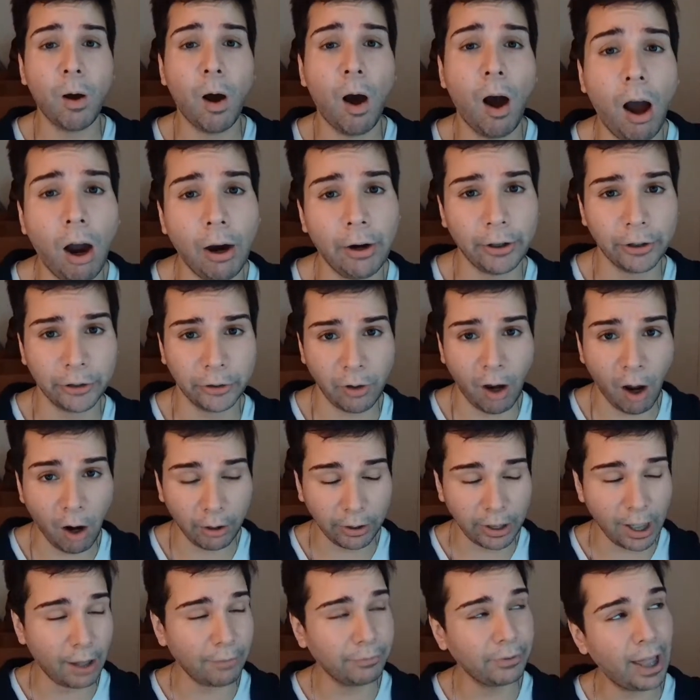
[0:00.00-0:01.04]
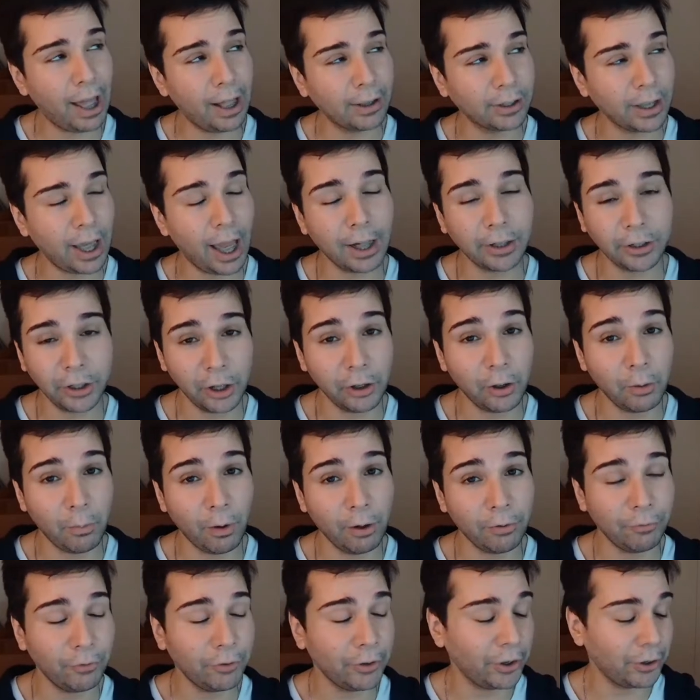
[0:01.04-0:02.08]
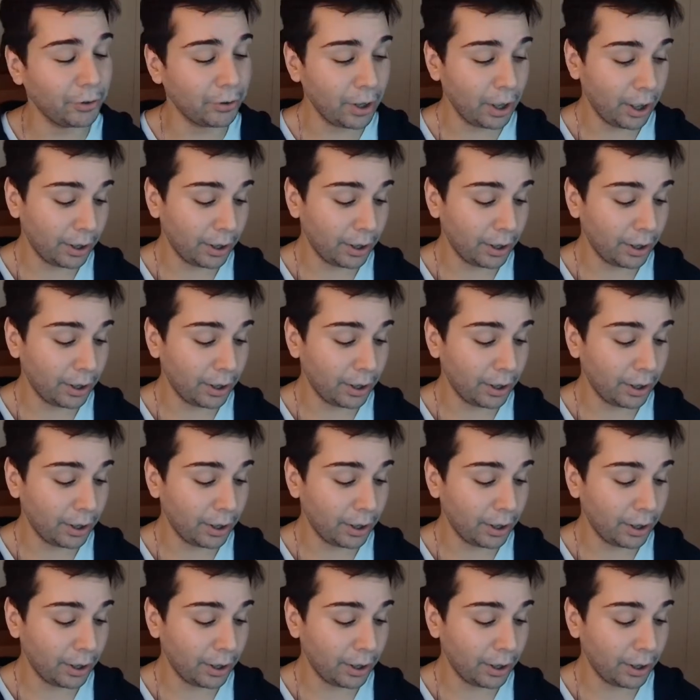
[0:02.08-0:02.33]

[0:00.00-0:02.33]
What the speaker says: are strong enough. That's actually a good one for you.